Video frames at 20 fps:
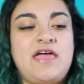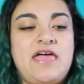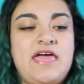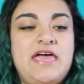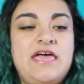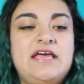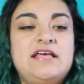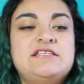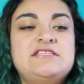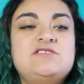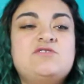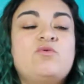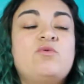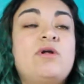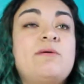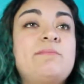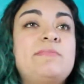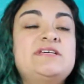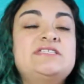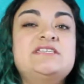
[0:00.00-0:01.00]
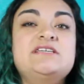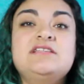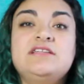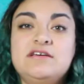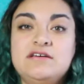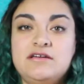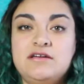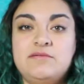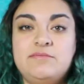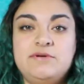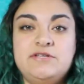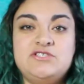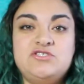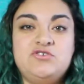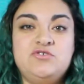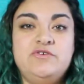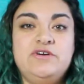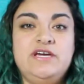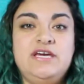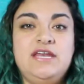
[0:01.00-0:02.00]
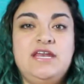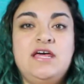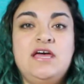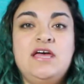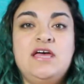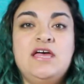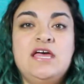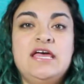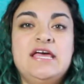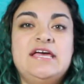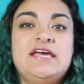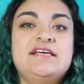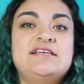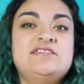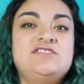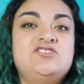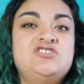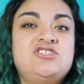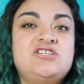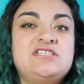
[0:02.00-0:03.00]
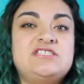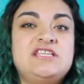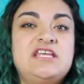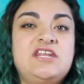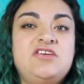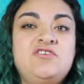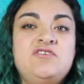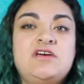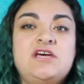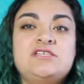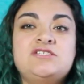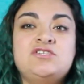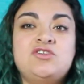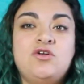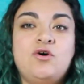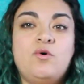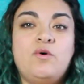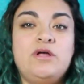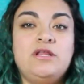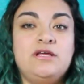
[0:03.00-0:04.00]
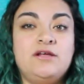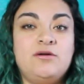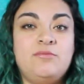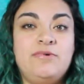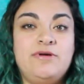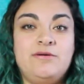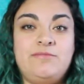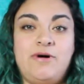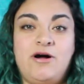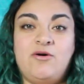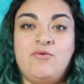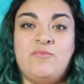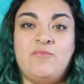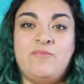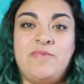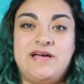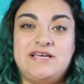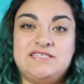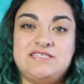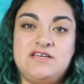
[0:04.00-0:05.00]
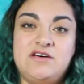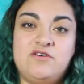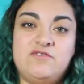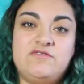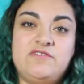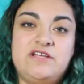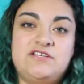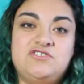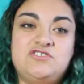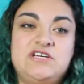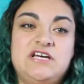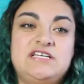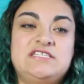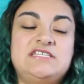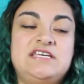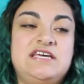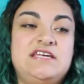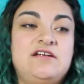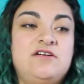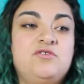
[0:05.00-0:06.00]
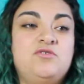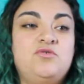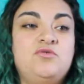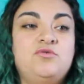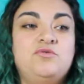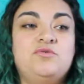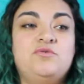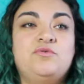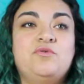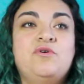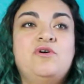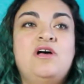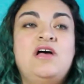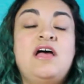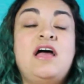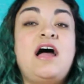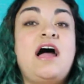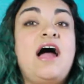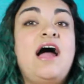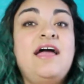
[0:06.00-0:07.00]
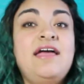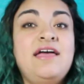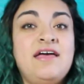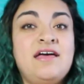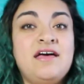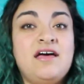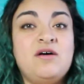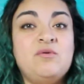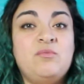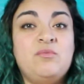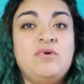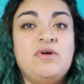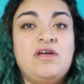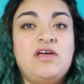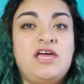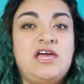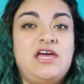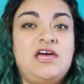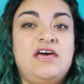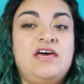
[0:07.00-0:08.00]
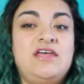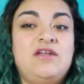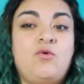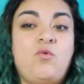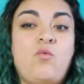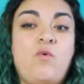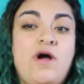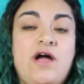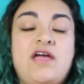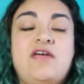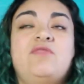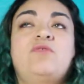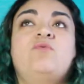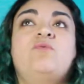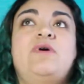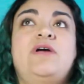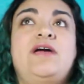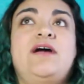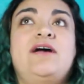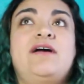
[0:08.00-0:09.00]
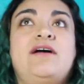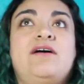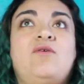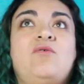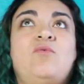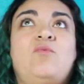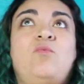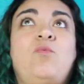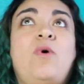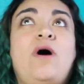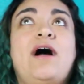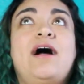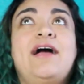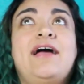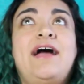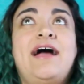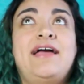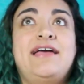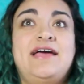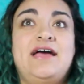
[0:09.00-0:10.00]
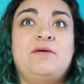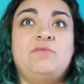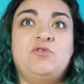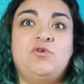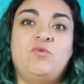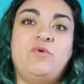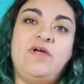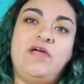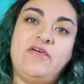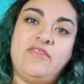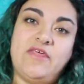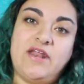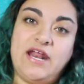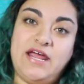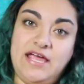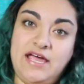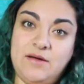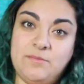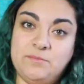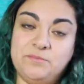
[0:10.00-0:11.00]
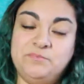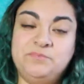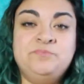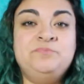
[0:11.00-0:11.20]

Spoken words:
And so what I'm basically going to be doing is just letting you guys know a little bit about myself, let you guys in on who I am and why I am the way that I am.